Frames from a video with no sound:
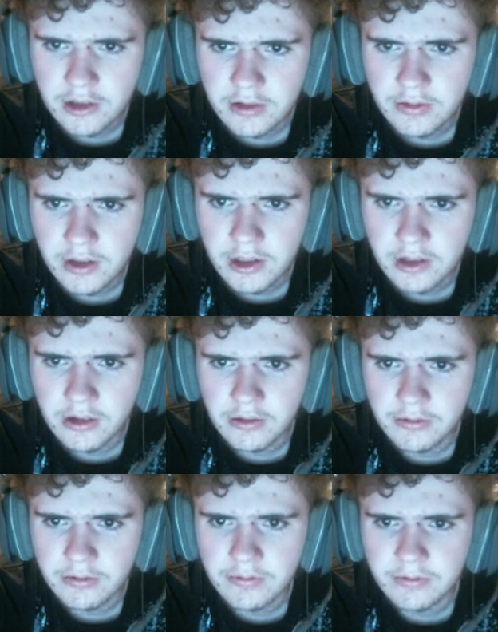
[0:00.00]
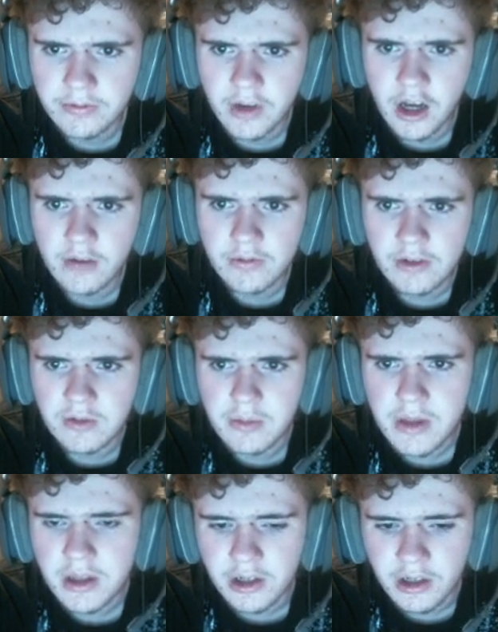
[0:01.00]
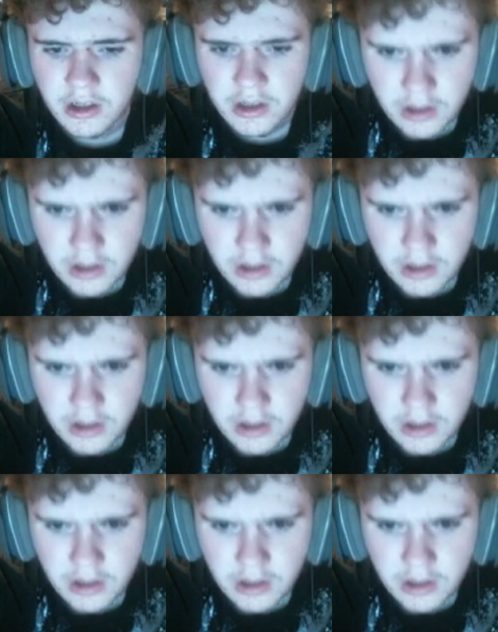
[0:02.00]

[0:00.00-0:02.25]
fucking awfully familiar.